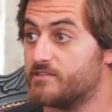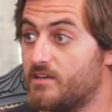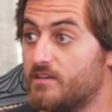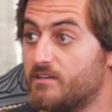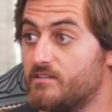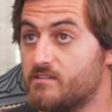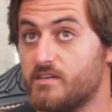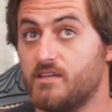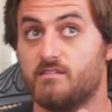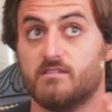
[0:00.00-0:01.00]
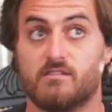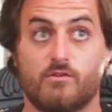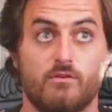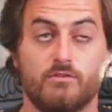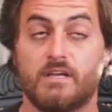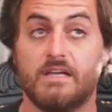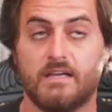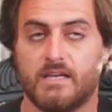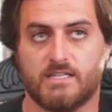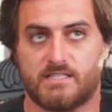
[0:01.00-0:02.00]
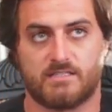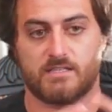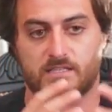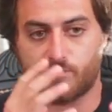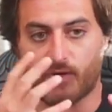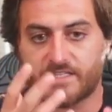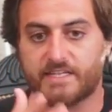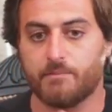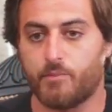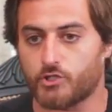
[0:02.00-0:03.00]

sun and the heat and the cold, it's practically